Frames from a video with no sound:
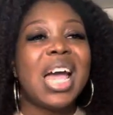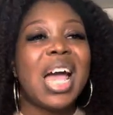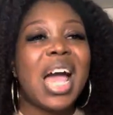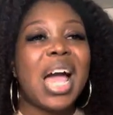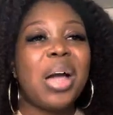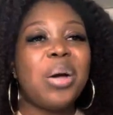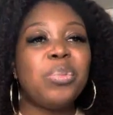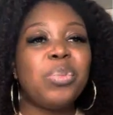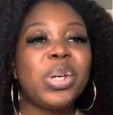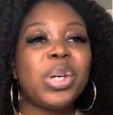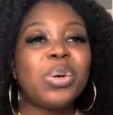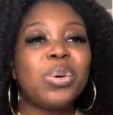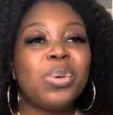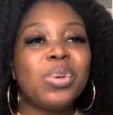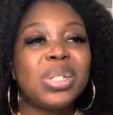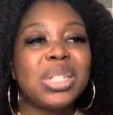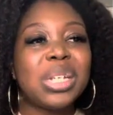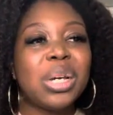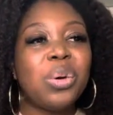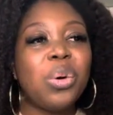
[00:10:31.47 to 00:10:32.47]
and we
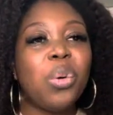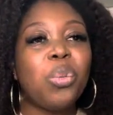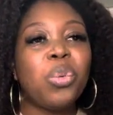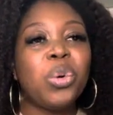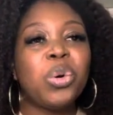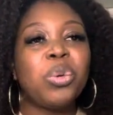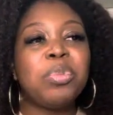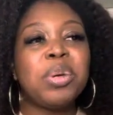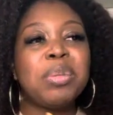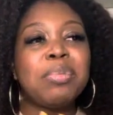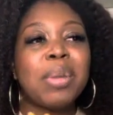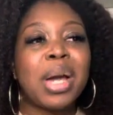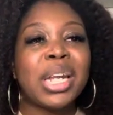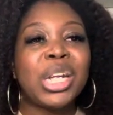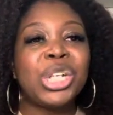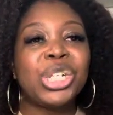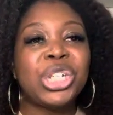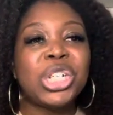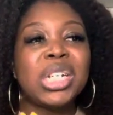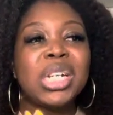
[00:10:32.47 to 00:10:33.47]
also will be
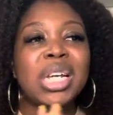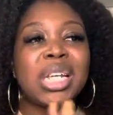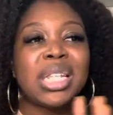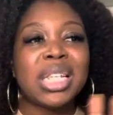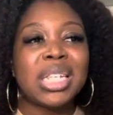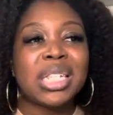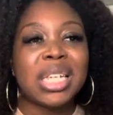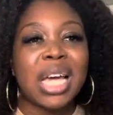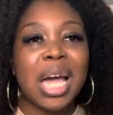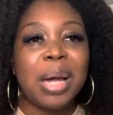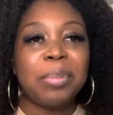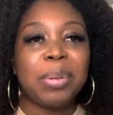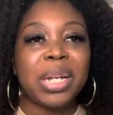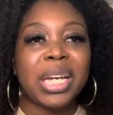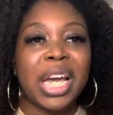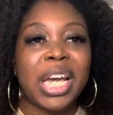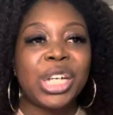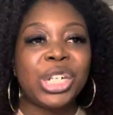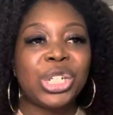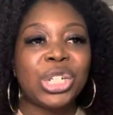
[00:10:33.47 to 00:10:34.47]
managing this
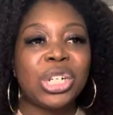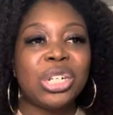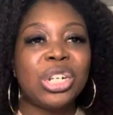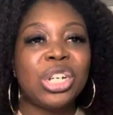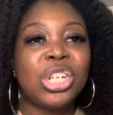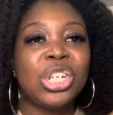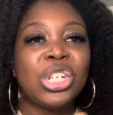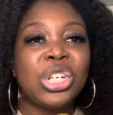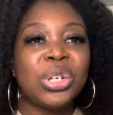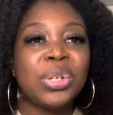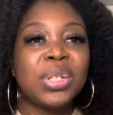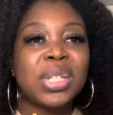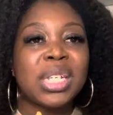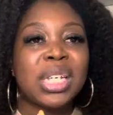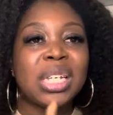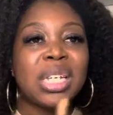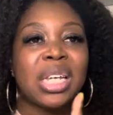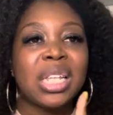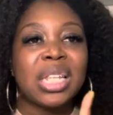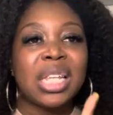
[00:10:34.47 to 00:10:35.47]
application
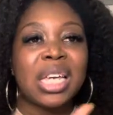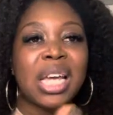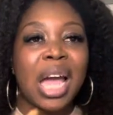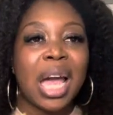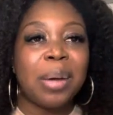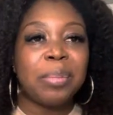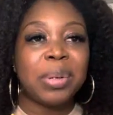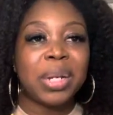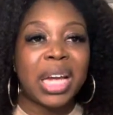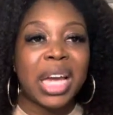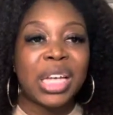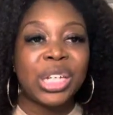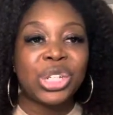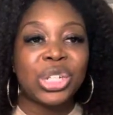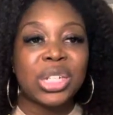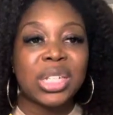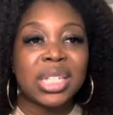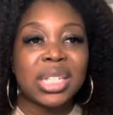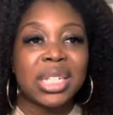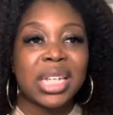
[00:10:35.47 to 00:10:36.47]
using the
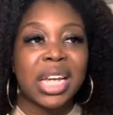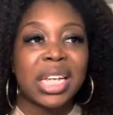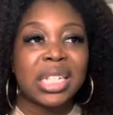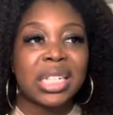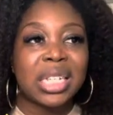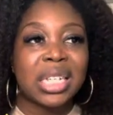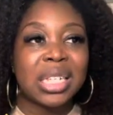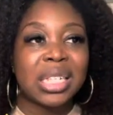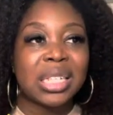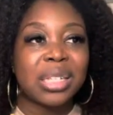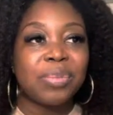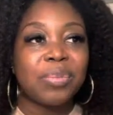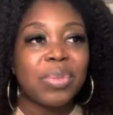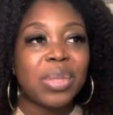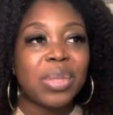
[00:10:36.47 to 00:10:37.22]
application status.